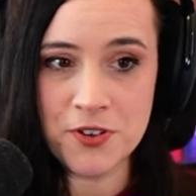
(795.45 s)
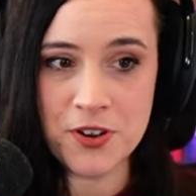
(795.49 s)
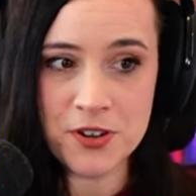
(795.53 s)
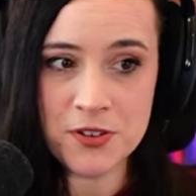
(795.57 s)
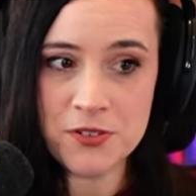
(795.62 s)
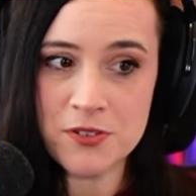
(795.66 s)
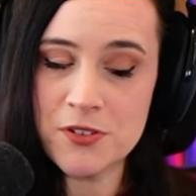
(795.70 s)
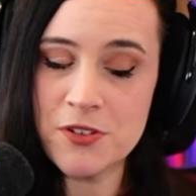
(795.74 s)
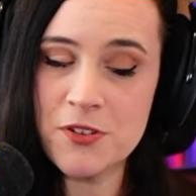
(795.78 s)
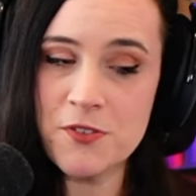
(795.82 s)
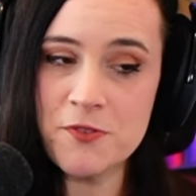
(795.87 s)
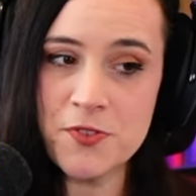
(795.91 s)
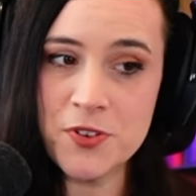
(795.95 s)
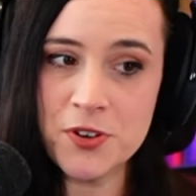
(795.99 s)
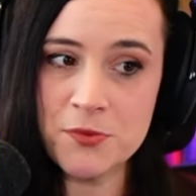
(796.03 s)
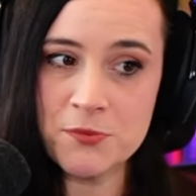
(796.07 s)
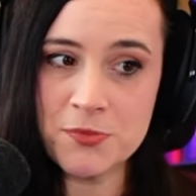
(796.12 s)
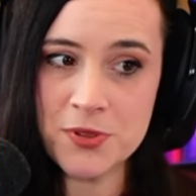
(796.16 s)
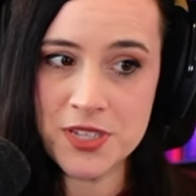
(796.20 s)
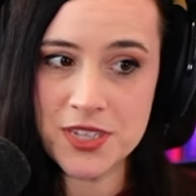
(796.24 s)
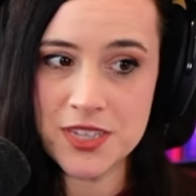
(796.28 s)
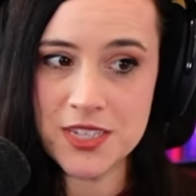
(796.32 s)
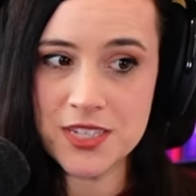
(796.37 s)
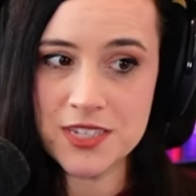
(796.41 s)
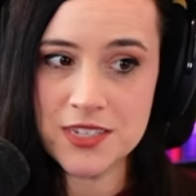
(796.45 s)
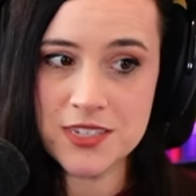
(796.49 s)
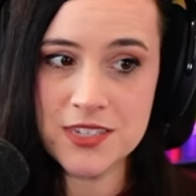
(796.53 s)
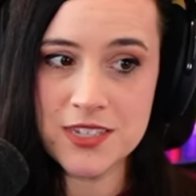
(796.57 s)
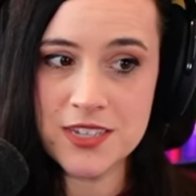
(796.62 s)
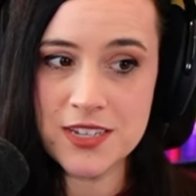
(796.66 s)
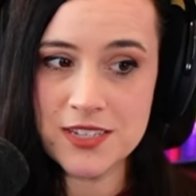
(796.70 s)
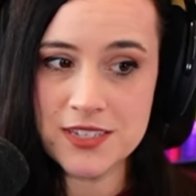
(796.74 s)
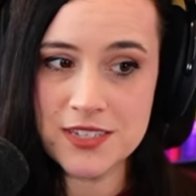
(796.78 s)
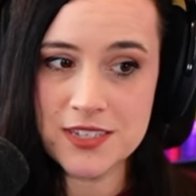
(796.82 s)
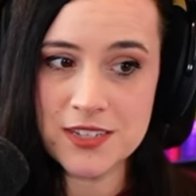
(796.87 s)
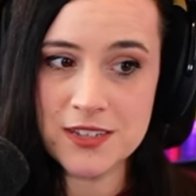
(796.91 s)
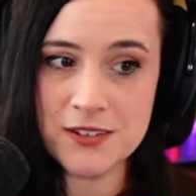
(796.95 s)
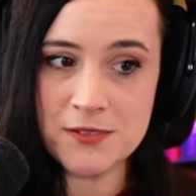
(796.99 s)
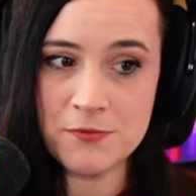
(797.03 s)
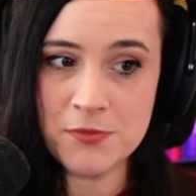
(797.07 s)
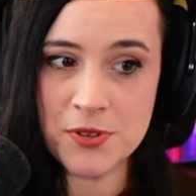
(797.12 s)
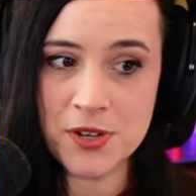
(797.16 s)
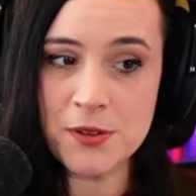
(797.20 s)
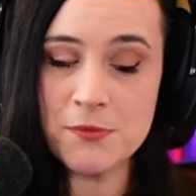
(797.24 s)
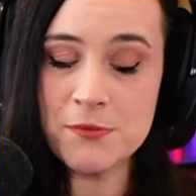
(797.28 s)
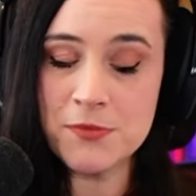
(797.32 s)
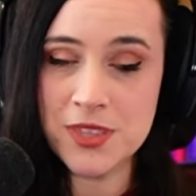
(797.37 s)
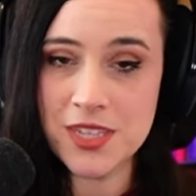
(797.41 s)
I don't know if it'll be this season,
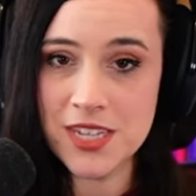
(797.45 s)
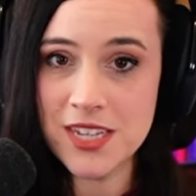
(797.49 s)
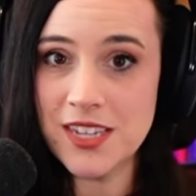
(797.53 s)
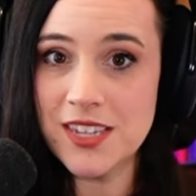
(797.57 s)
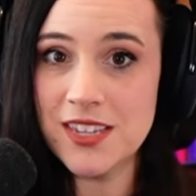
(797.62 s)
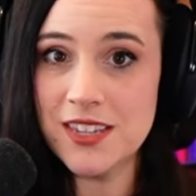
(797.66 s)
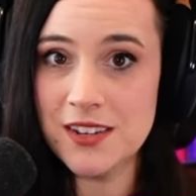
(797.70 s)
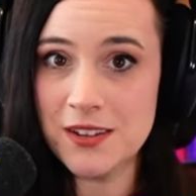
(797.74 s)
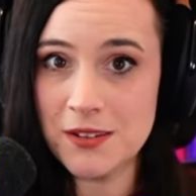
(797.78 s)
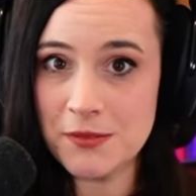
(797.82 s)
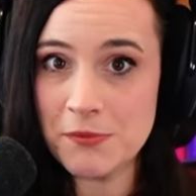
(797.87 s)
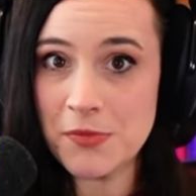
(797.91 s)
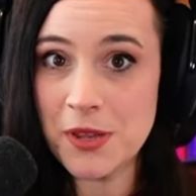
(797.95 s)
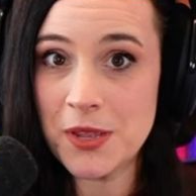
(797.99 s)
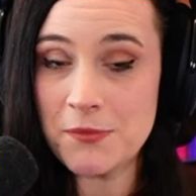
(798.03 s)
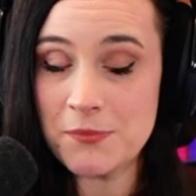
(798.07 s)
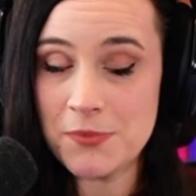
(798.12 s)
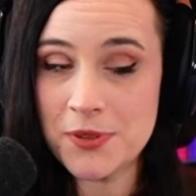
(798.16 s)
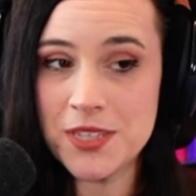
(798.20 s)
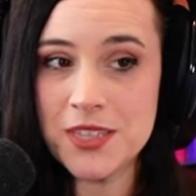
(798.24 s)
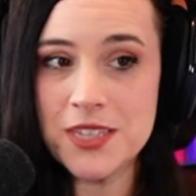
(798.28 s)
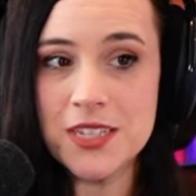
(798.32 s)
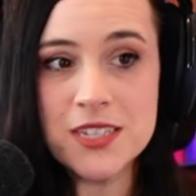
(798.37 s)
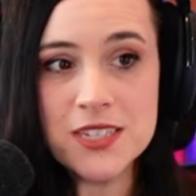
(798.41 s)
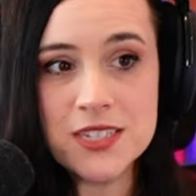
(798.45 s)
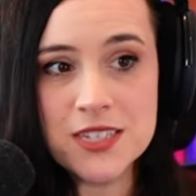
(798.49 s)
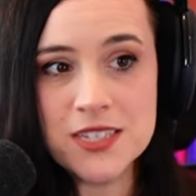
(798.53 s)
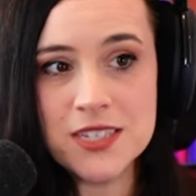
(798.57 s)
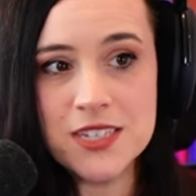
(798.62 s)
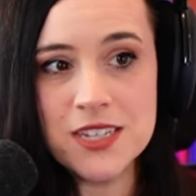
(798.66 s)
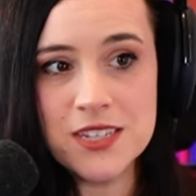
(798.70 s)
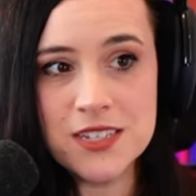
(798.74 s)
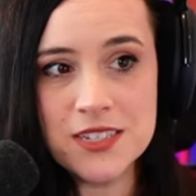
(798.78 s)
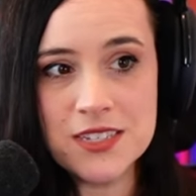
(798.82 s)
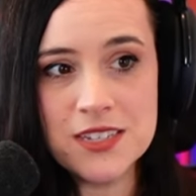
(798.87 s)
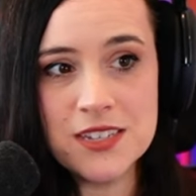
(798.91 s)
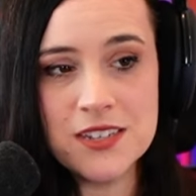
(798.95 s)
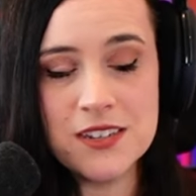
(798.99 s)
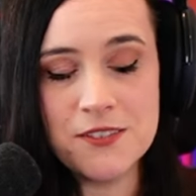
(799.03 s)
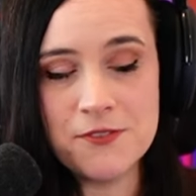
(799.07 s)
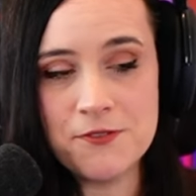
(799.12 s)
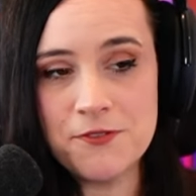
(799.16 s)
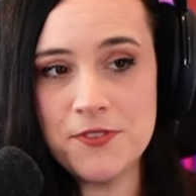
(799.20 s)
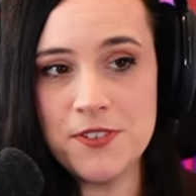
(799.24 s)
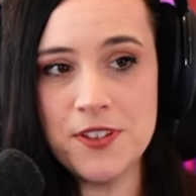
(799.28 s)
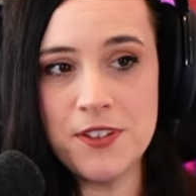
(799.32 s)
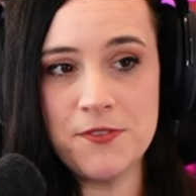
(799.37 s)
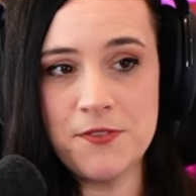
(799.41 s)
but I'm thinking it might be this season if
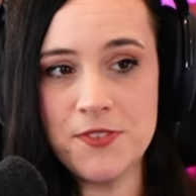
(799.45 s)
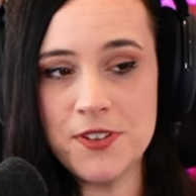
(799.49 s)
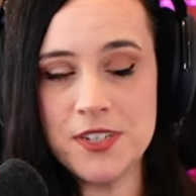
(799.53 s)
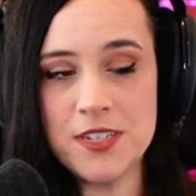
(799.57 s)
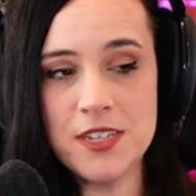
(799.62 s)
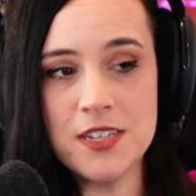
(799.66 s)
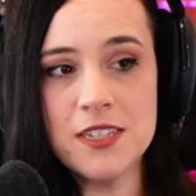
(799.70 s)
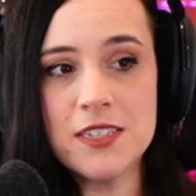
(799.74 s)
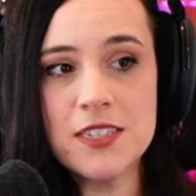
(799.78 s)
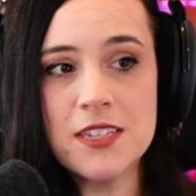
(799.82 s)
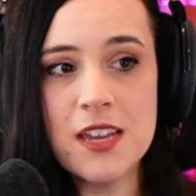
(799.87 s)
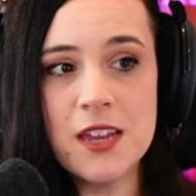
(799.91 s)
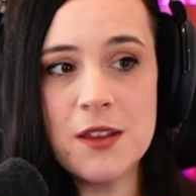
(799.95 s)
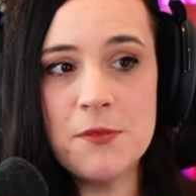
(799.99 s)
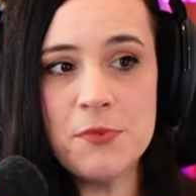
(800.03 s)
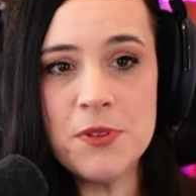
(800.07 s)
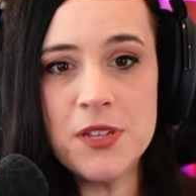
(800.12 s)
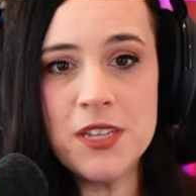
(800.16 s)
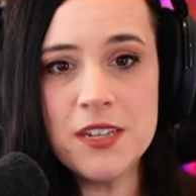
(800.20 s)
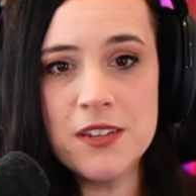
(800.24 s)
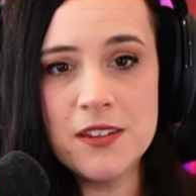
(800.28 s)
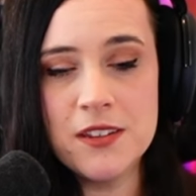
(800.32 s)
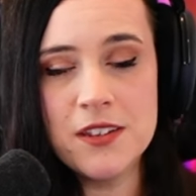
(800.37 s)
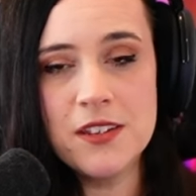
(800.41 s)
if it does happen.